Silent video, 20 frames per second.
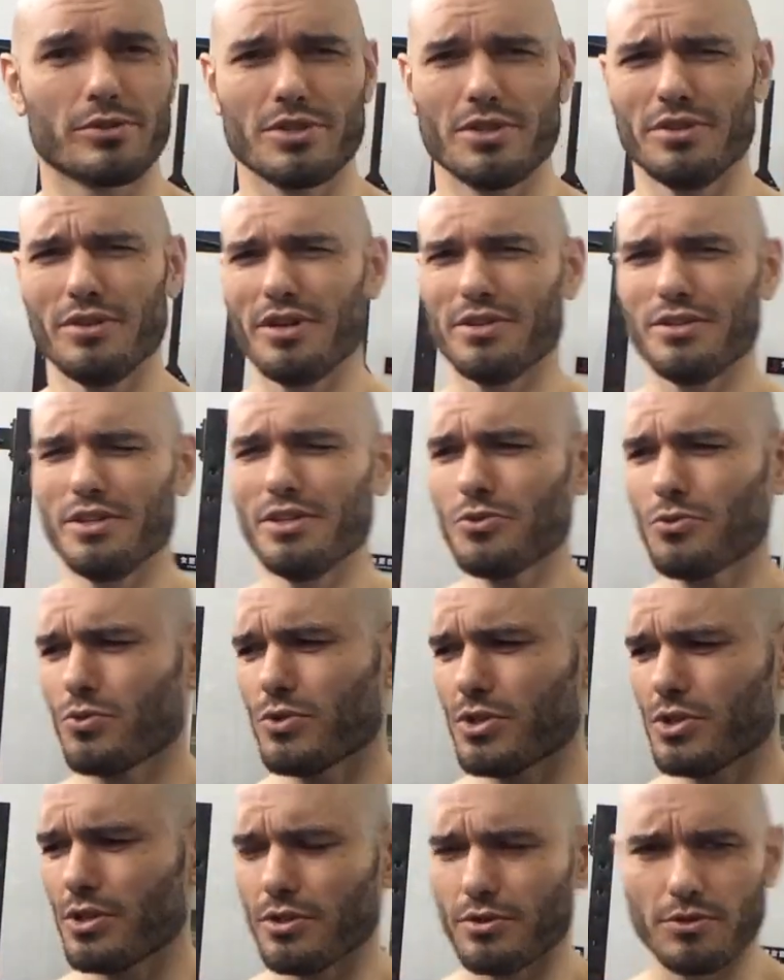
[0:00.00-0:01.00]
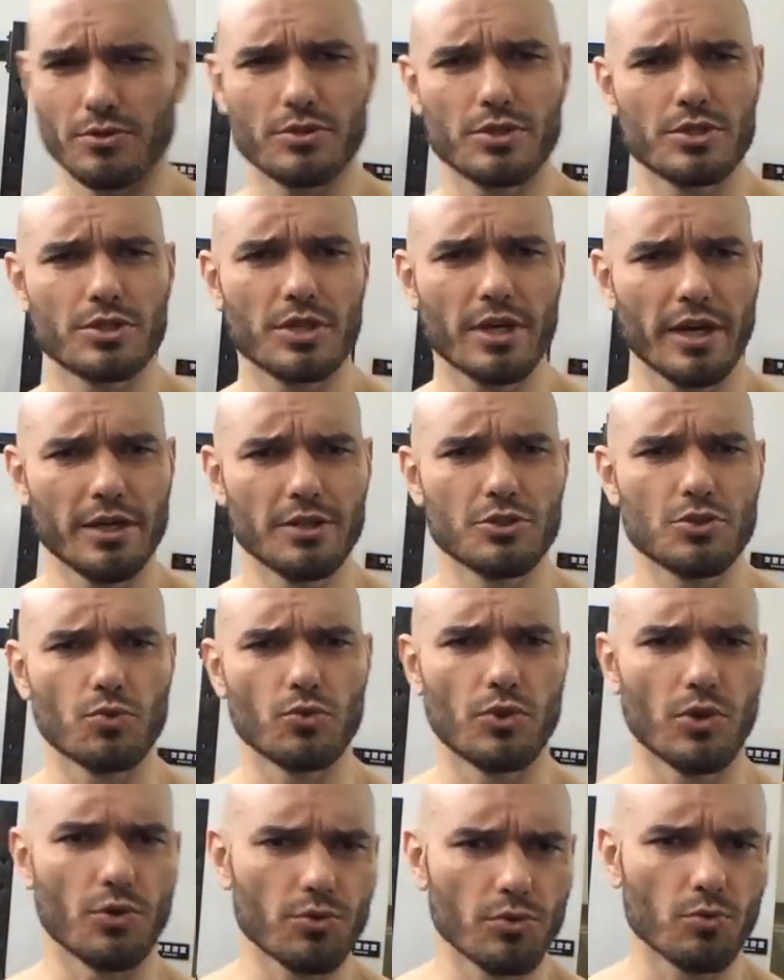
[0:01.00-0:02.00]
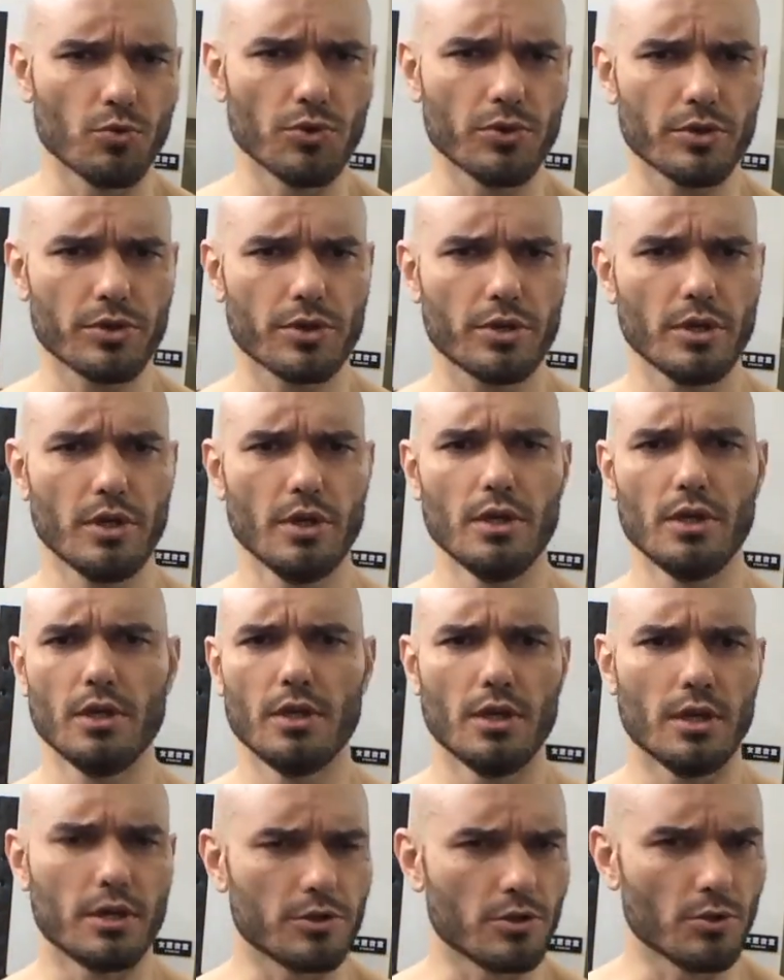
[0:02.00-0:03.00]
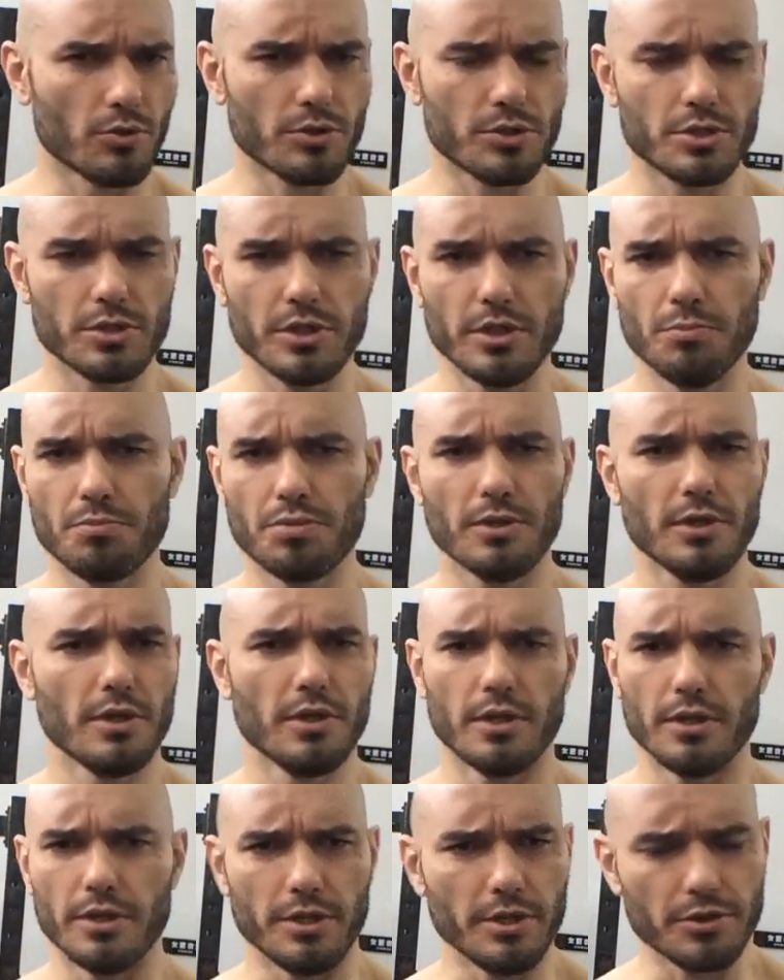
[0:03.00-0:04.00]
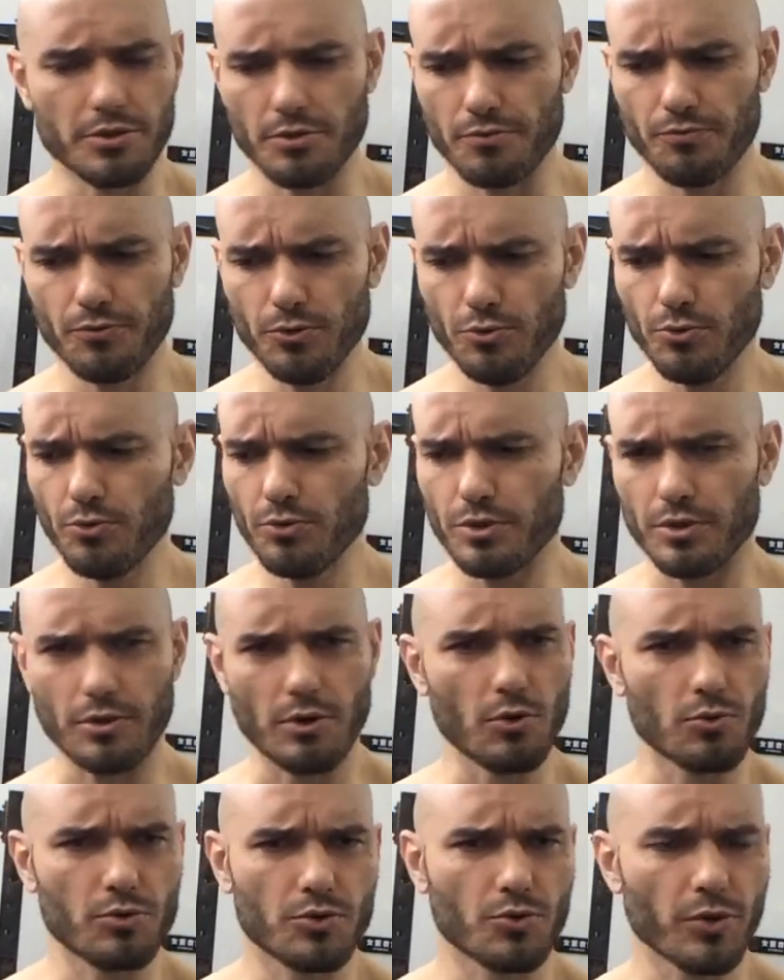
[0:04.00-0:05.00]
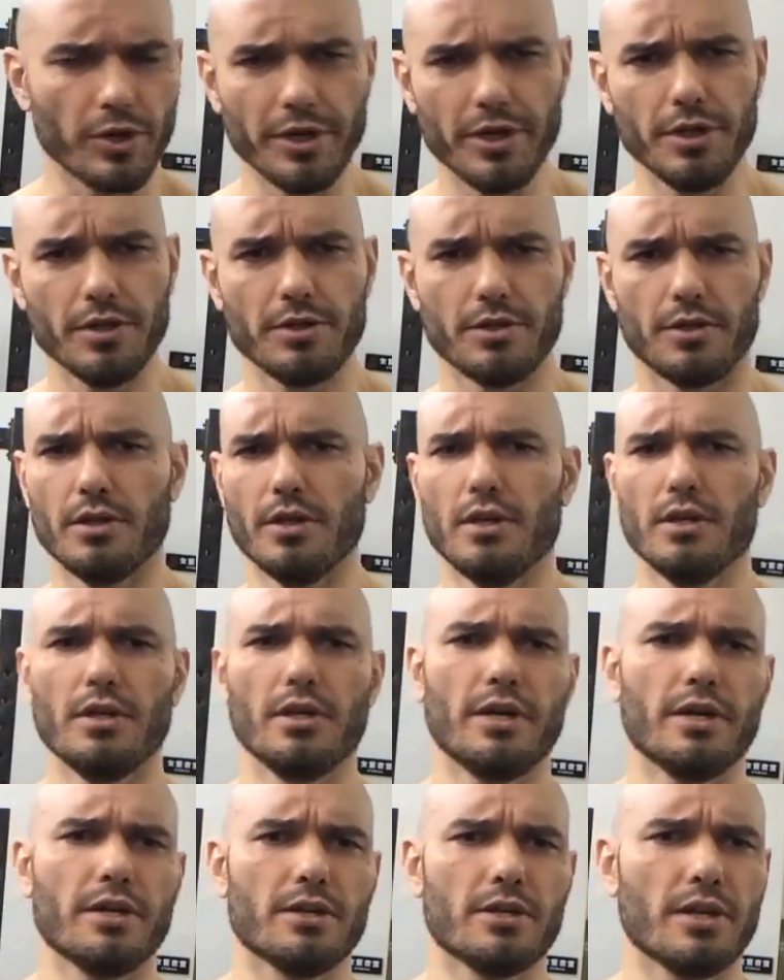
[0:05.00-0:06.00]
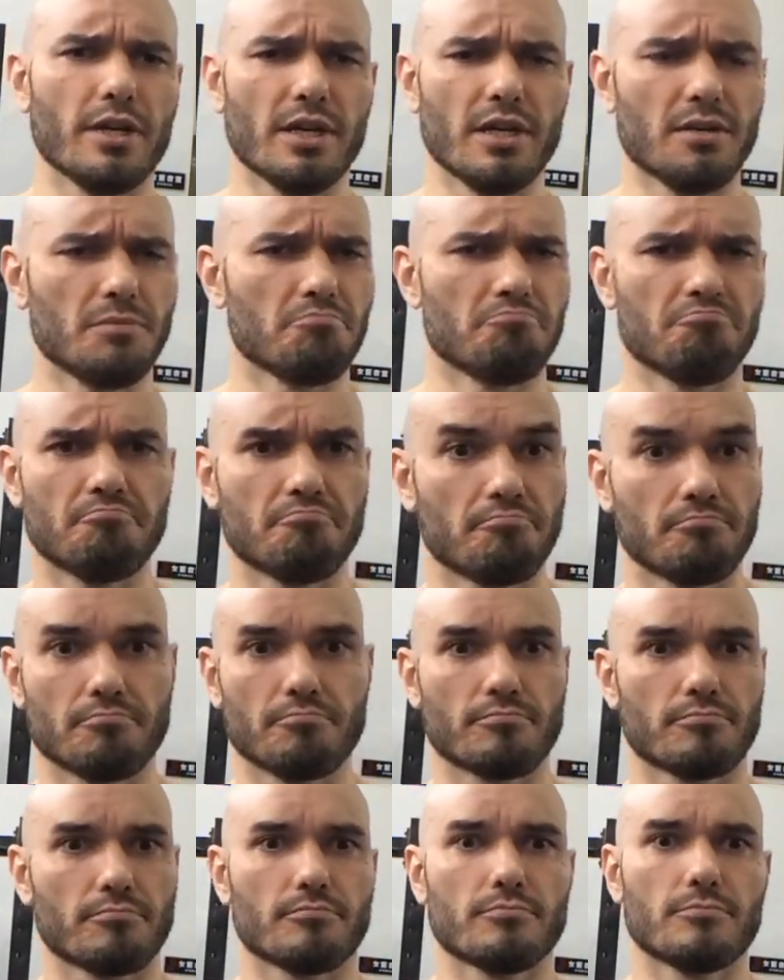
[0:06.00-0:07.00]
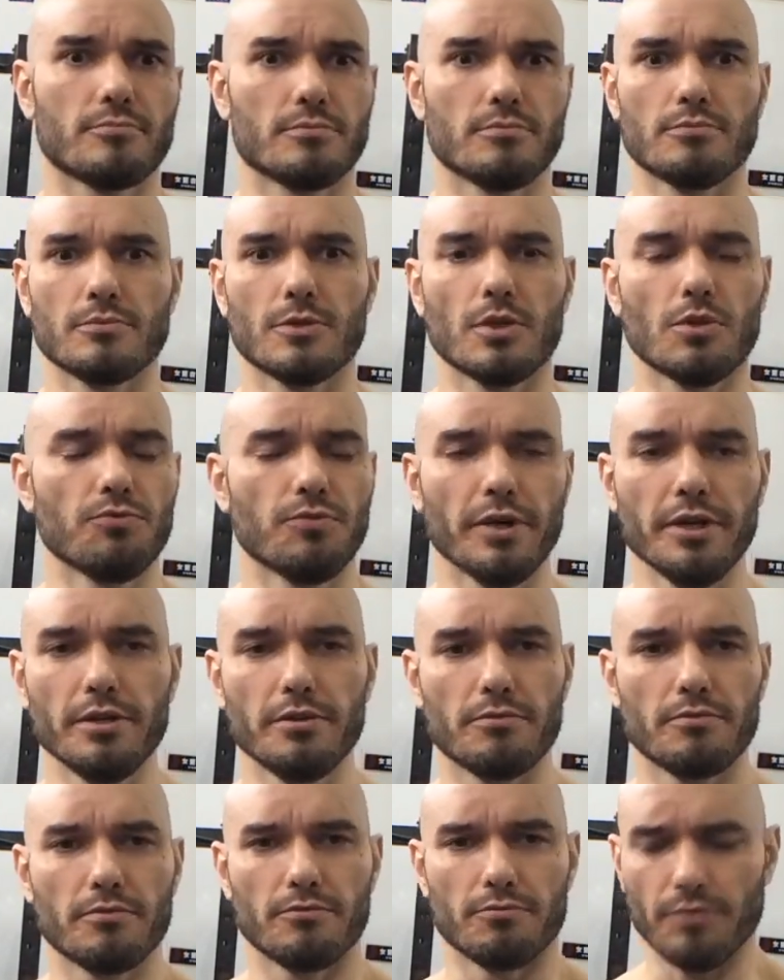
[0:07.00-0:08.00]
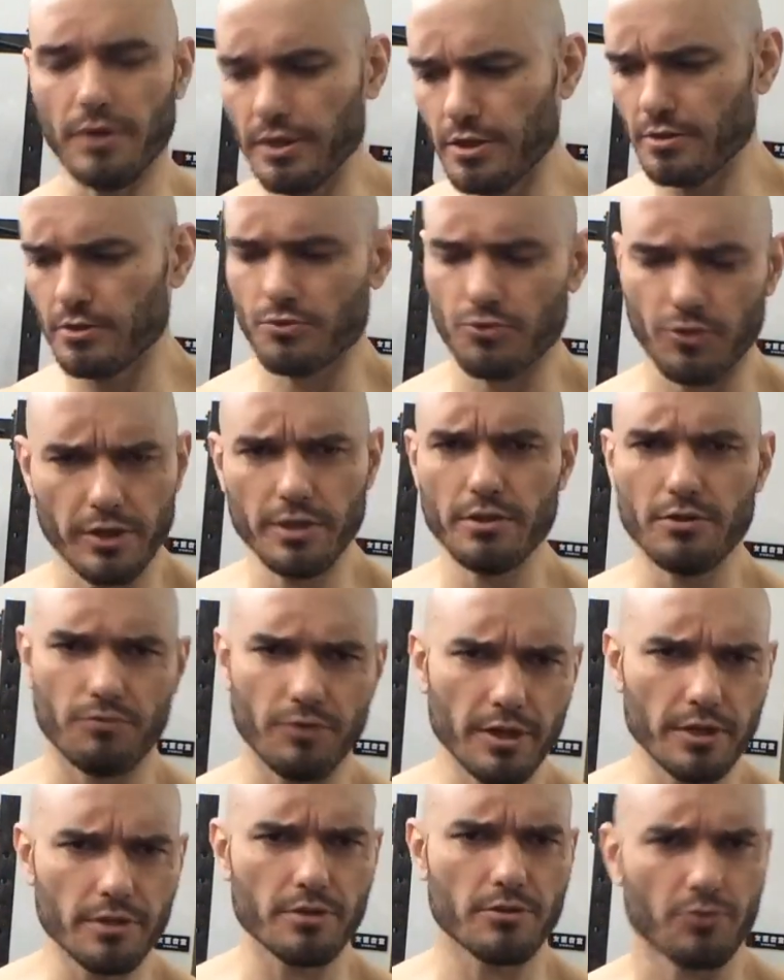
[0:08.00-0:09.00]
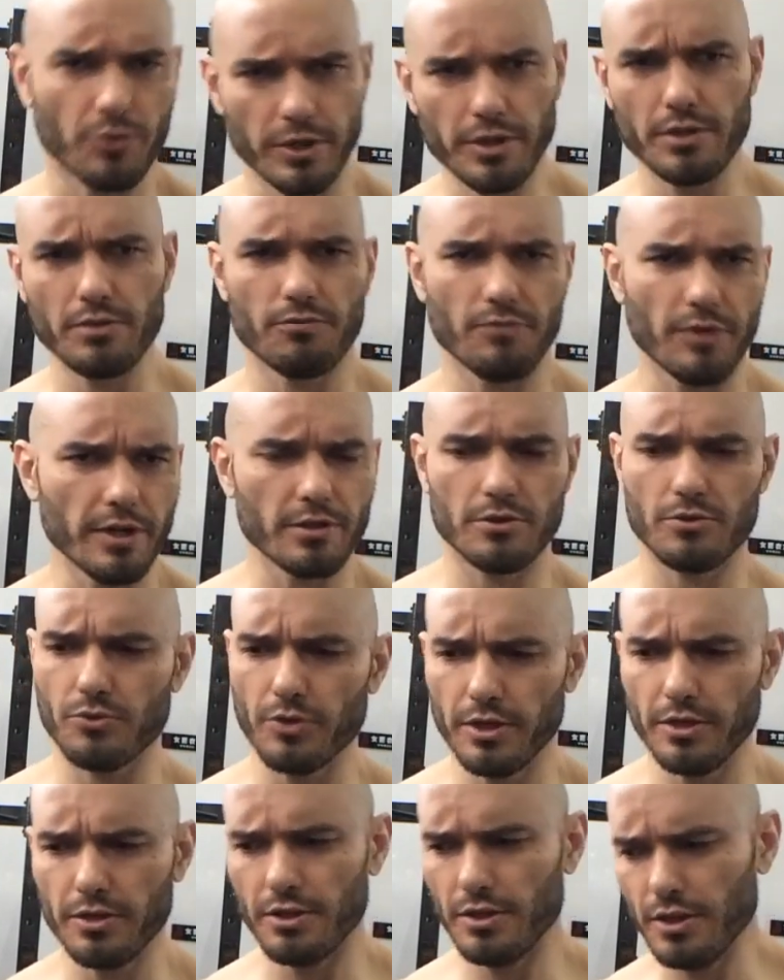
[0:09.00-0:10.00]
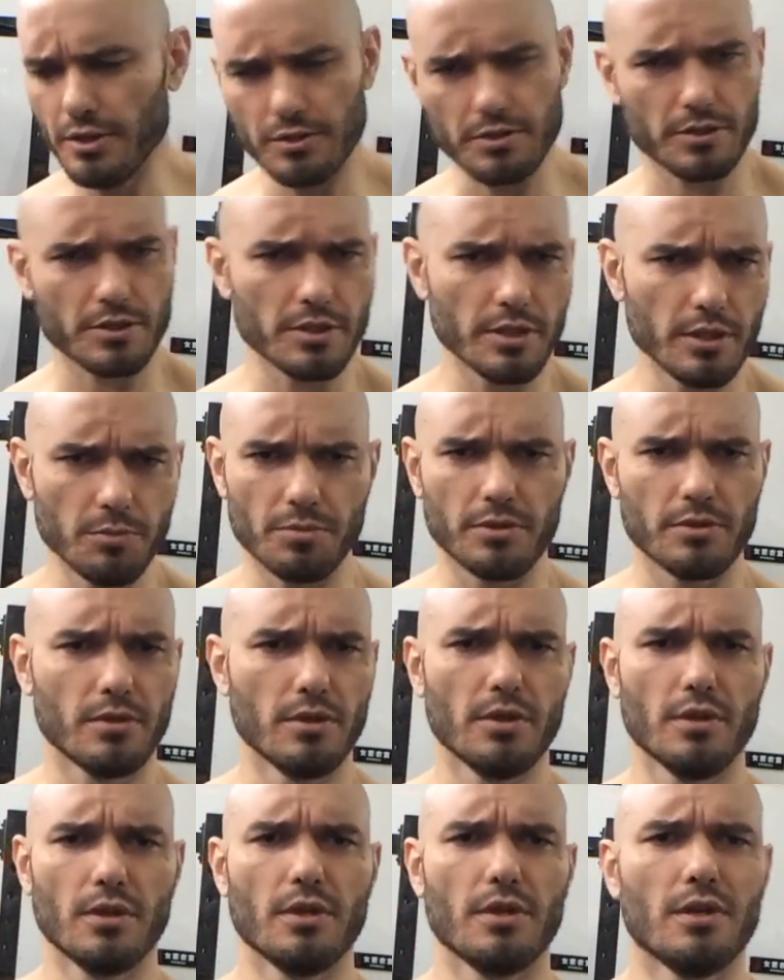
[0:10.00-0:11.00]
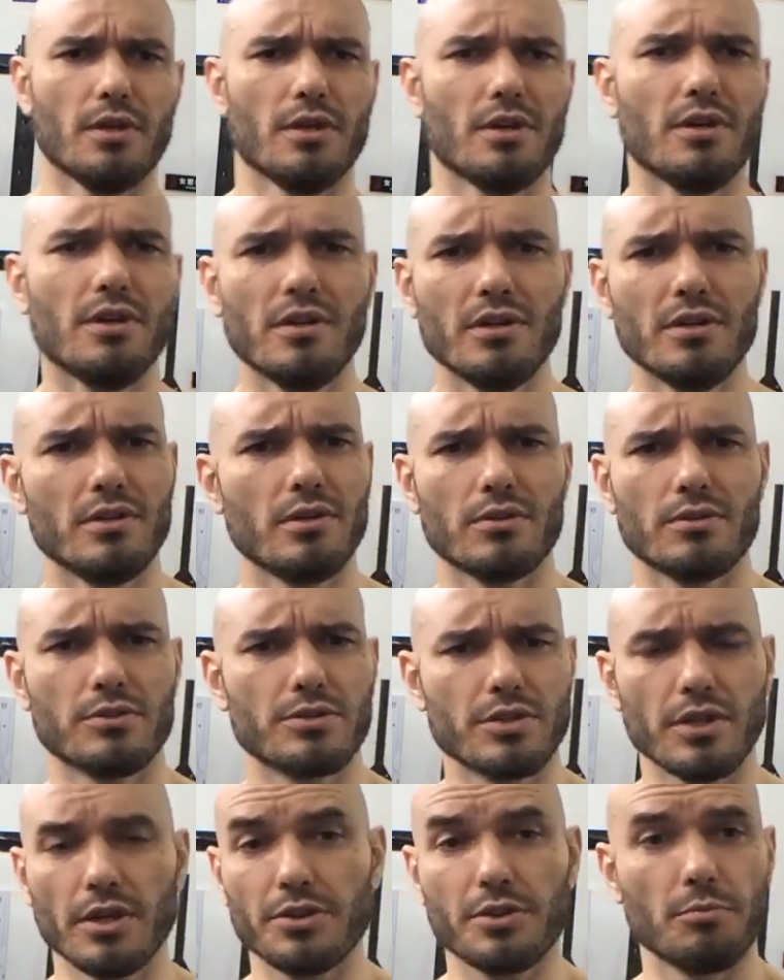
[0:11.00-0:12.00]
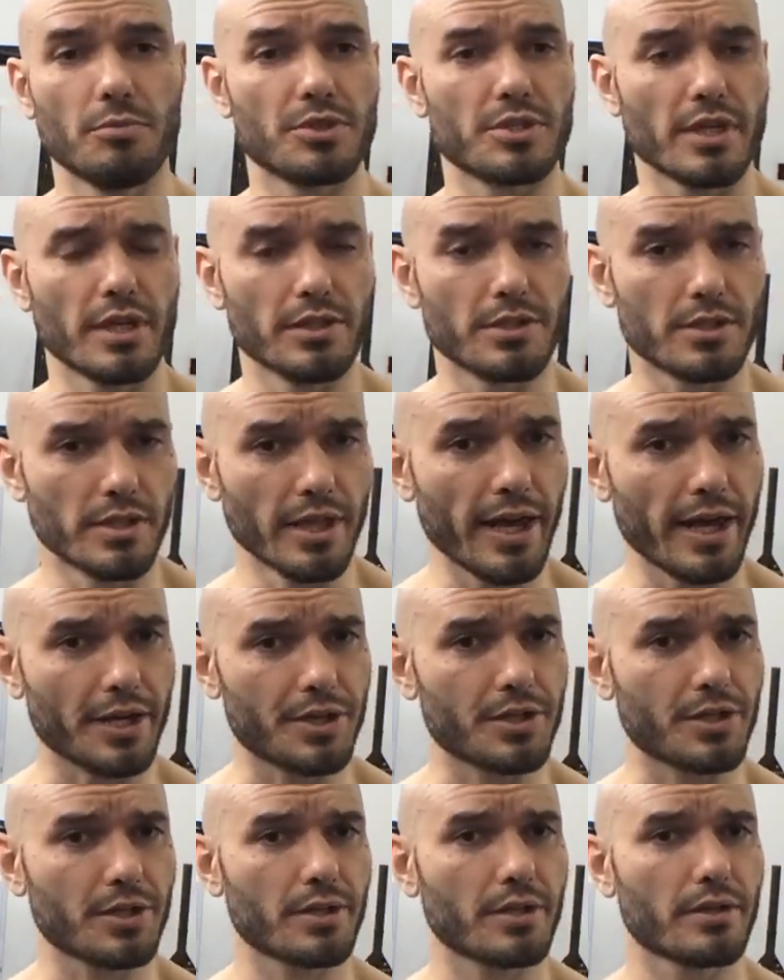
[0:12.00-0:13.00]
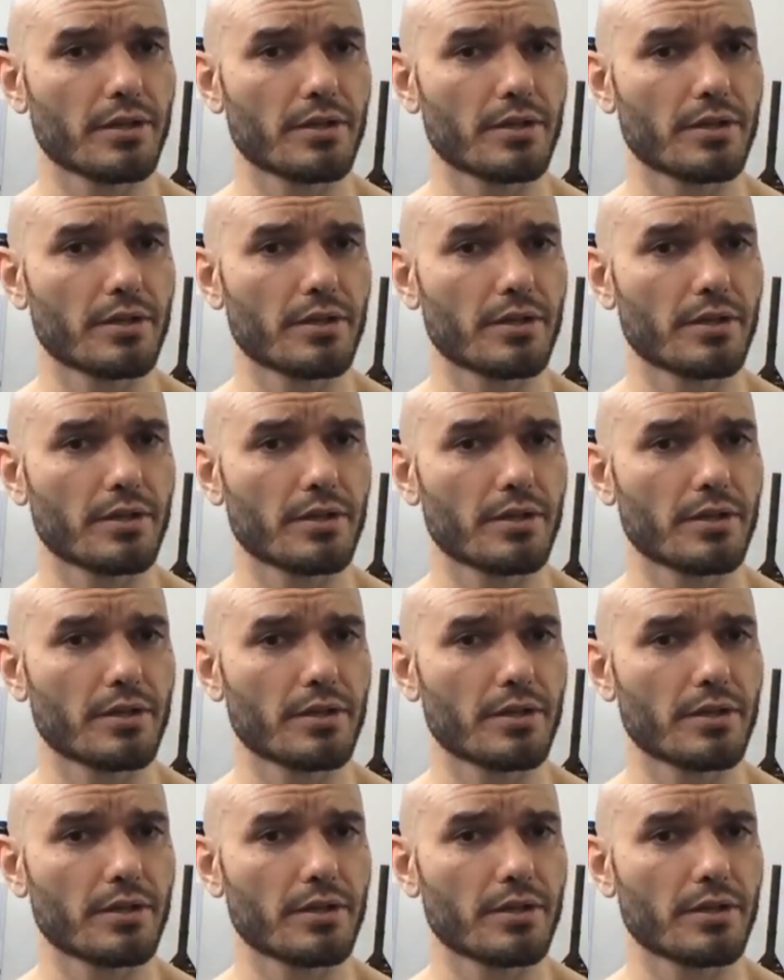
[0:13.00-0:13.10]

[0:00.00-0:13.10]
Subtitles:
They're not interesting. They're just guys who go to work and go to sleep and eat their food and go train and go fight and train and fight and train and fight and train and eat and sleep. And, there's nothing besides that